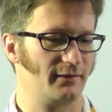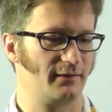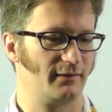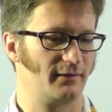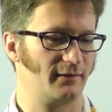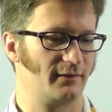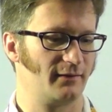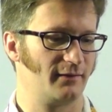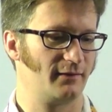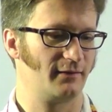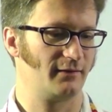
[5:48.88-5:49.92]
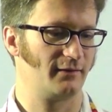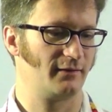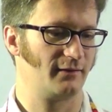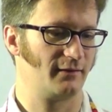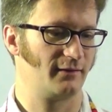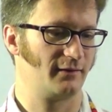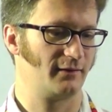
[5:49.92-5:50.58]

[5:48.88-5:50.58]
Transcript: [no speech]